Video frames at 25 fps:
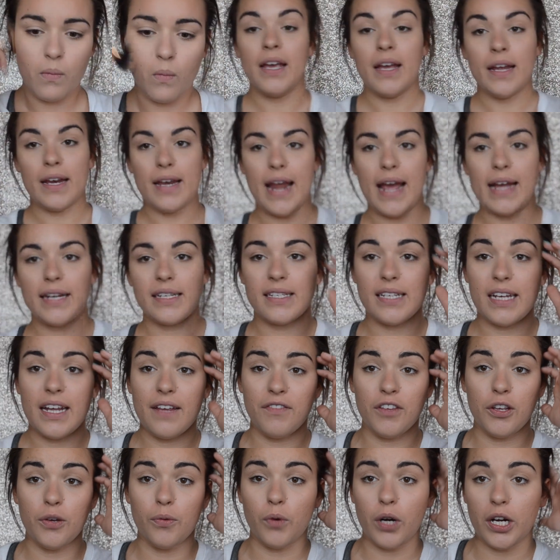Next, if
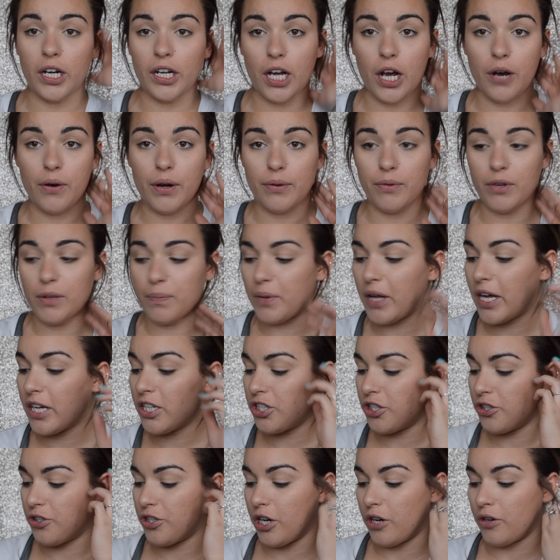you want to go in with blush, you
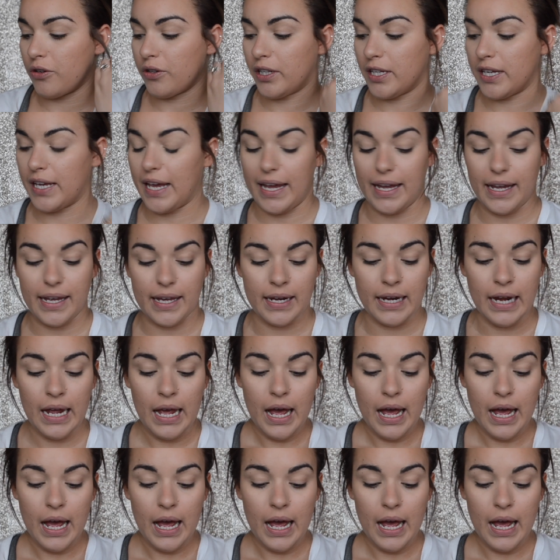totally can.